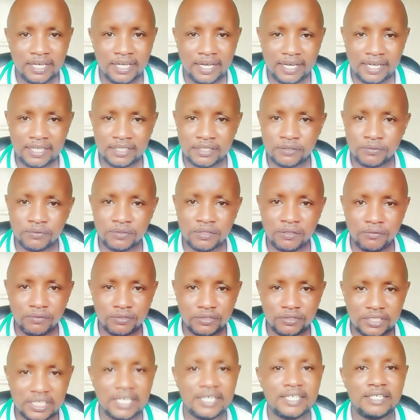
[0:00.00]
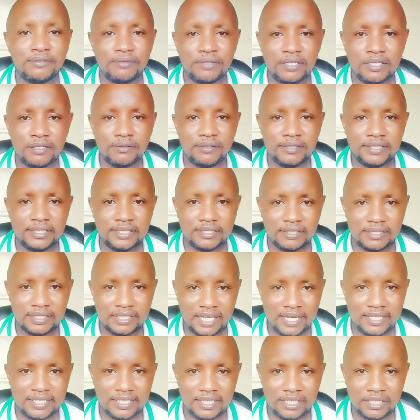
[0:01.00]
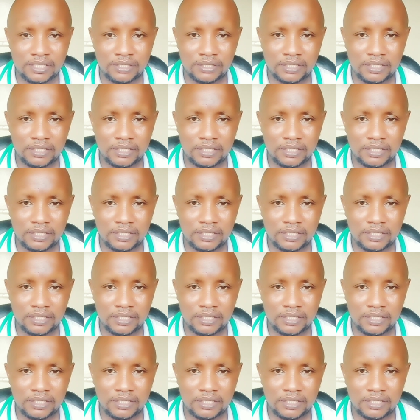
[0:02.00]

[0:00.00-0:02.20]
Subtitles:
As we said when we started